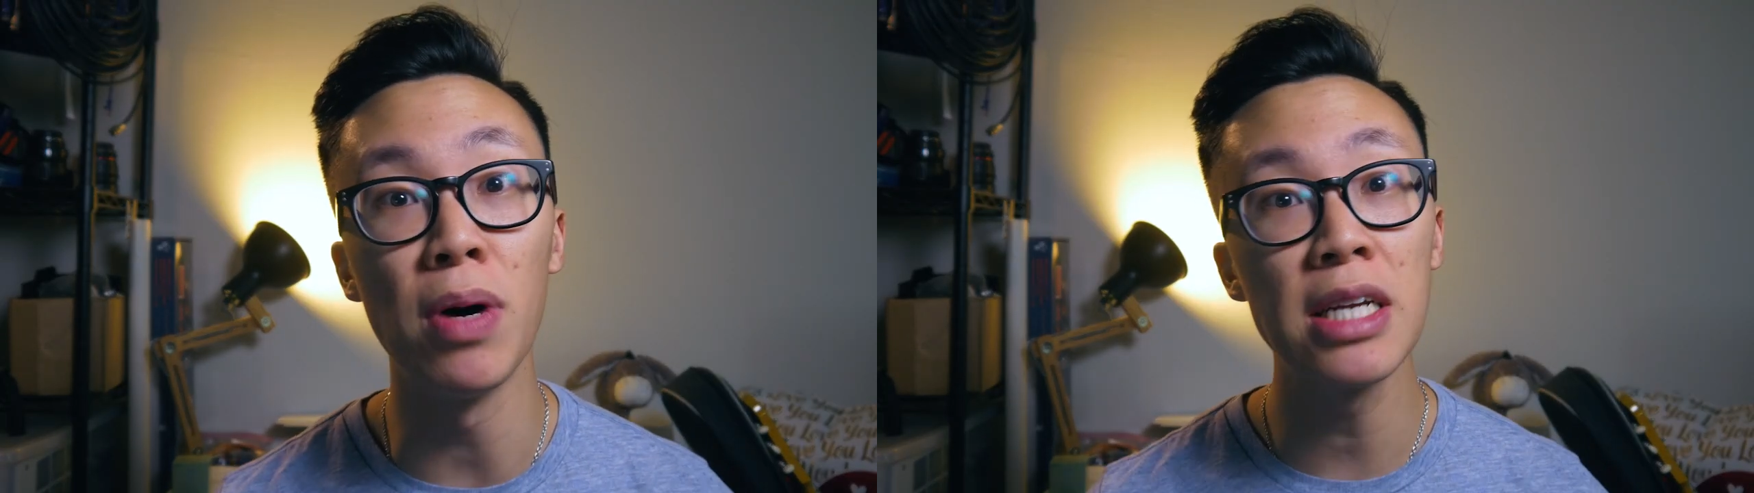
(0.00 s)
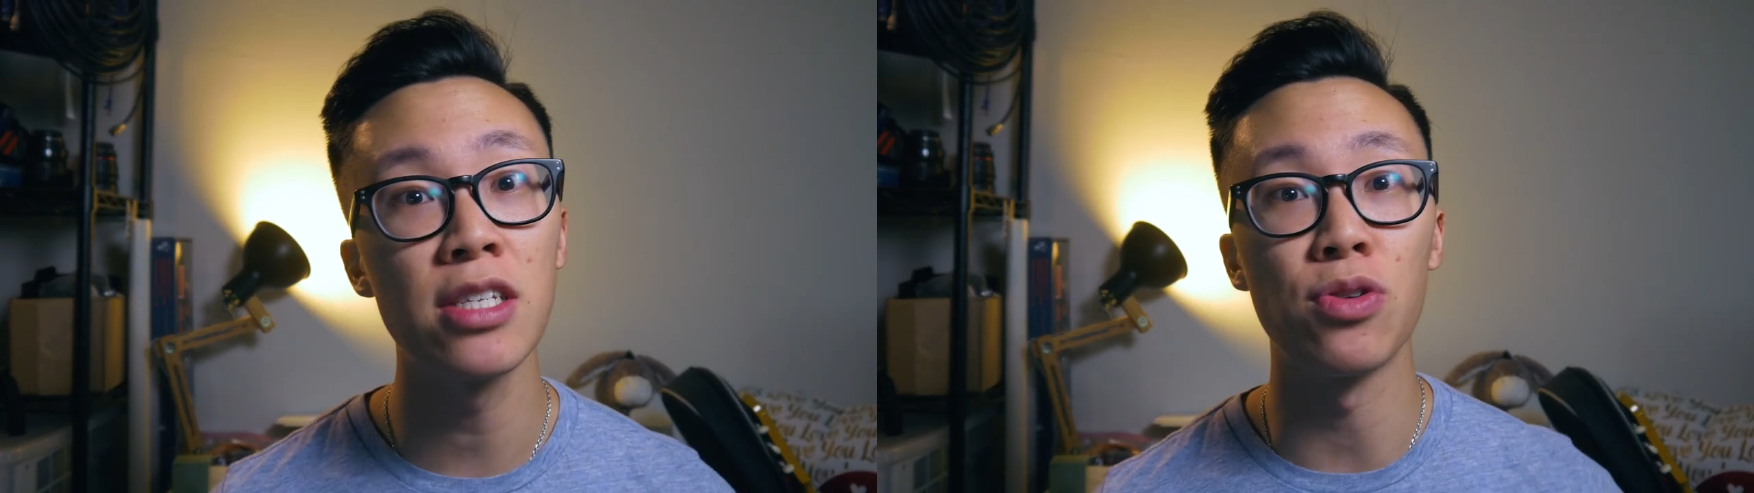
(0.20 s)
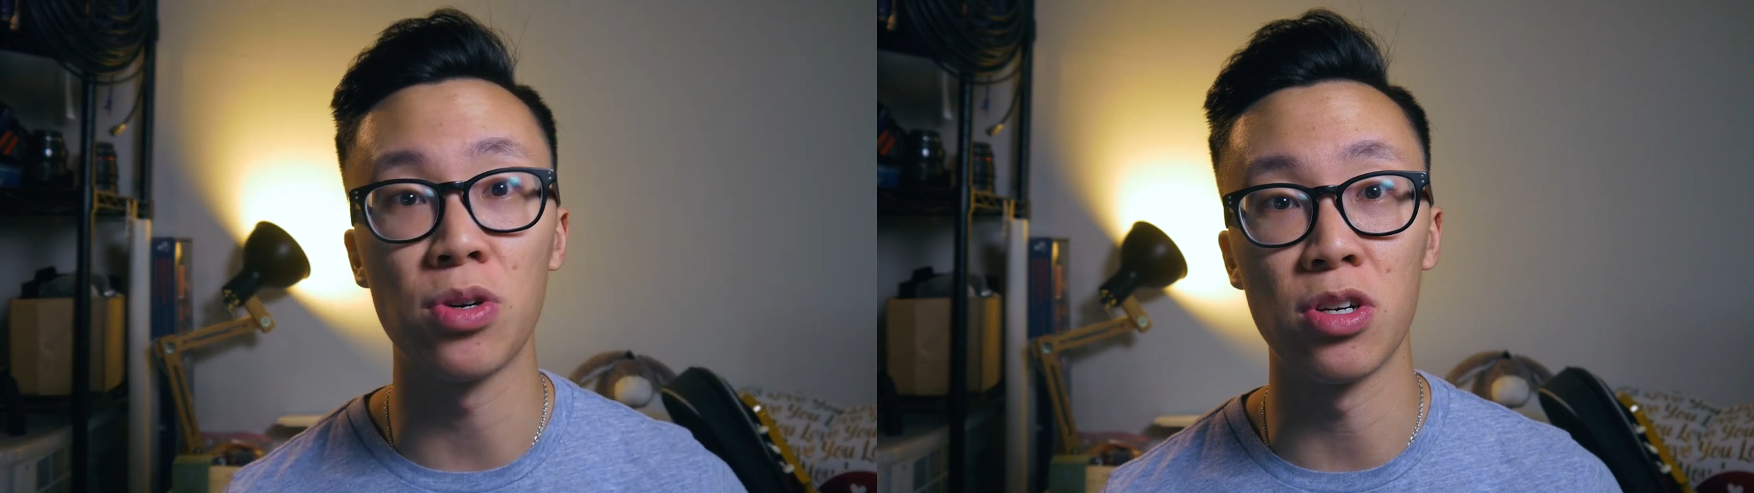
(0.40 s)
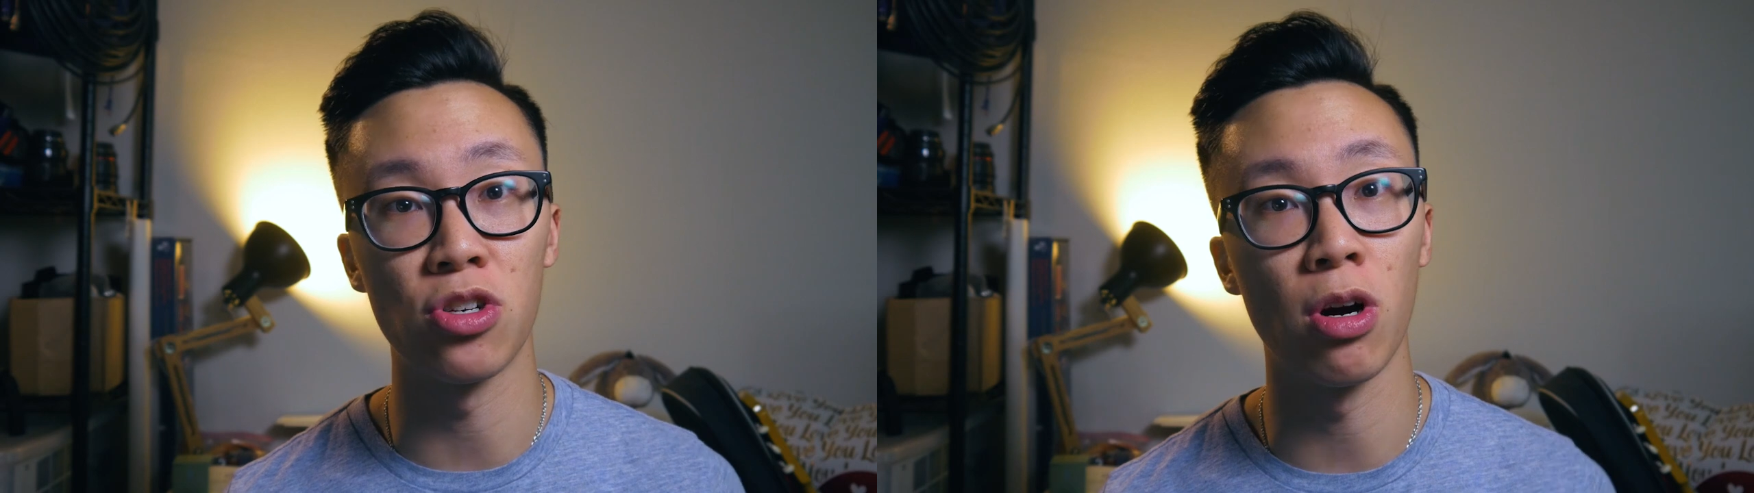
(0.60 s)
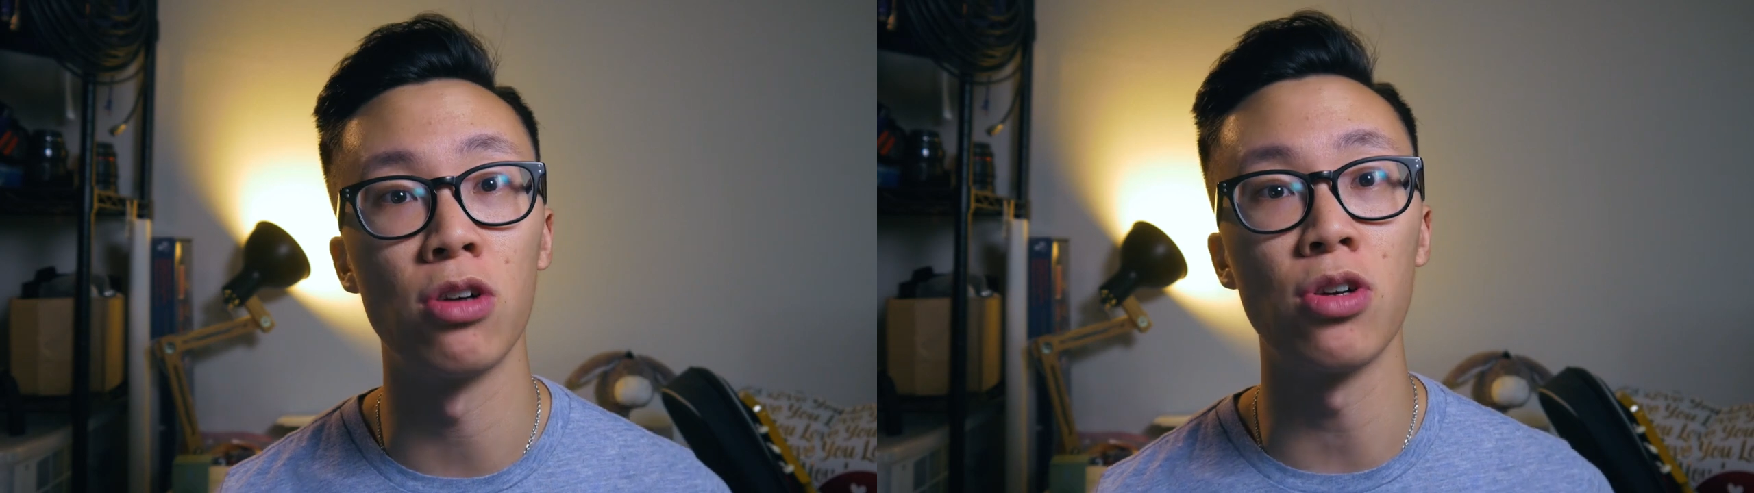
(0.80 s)
but they're gonna
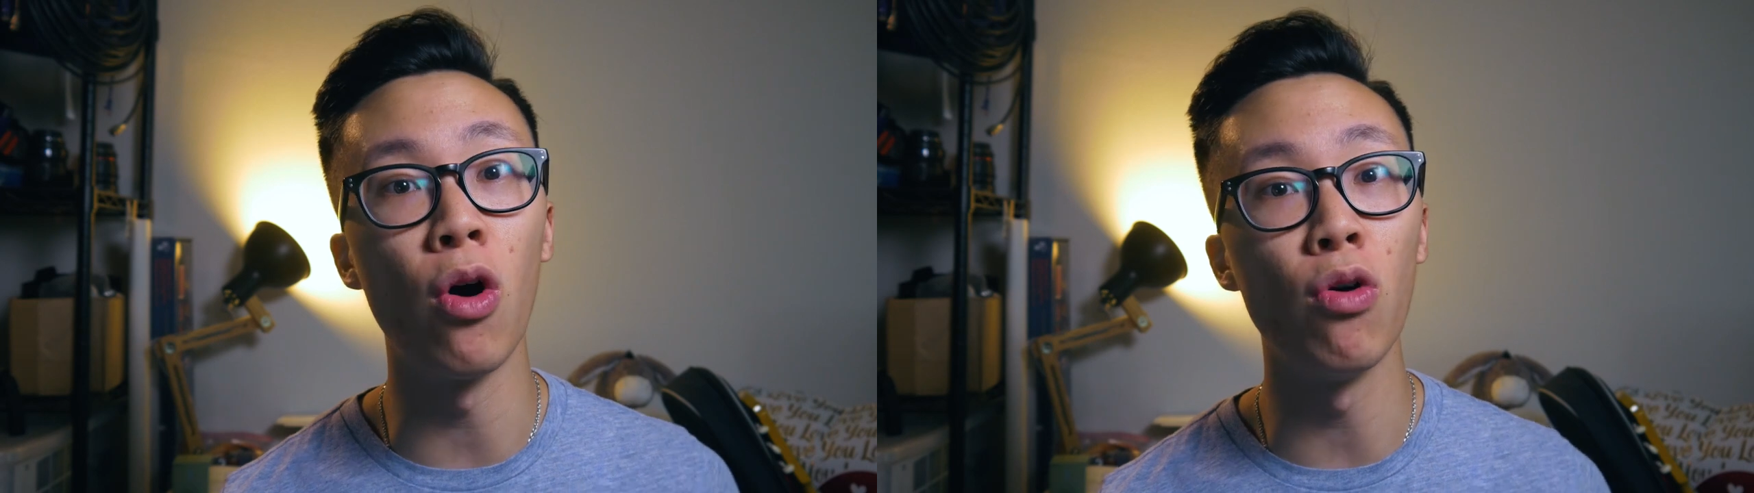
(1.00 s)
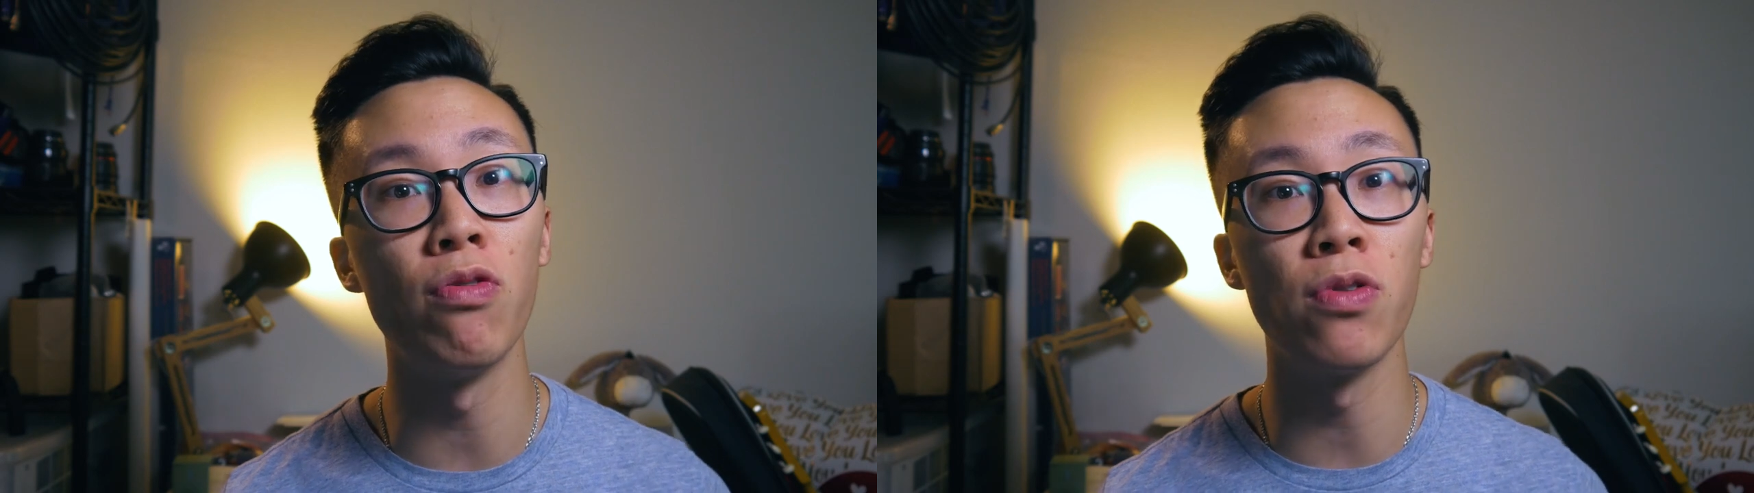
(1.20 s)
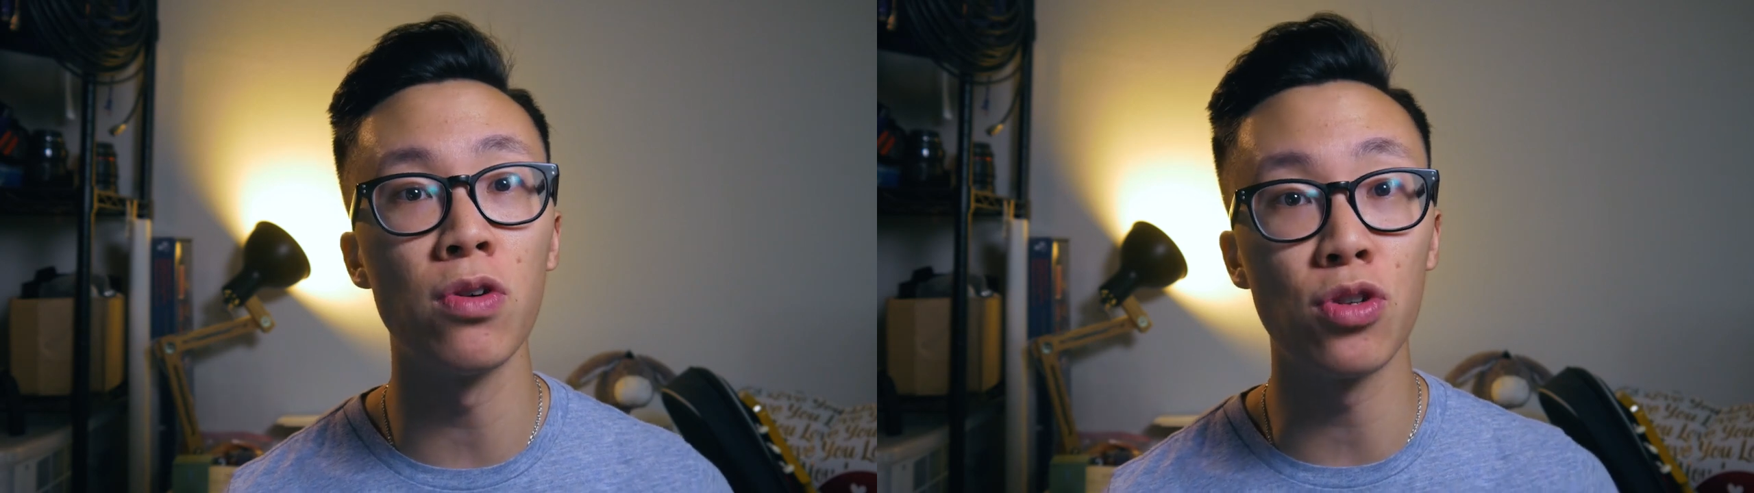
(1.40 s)
charge over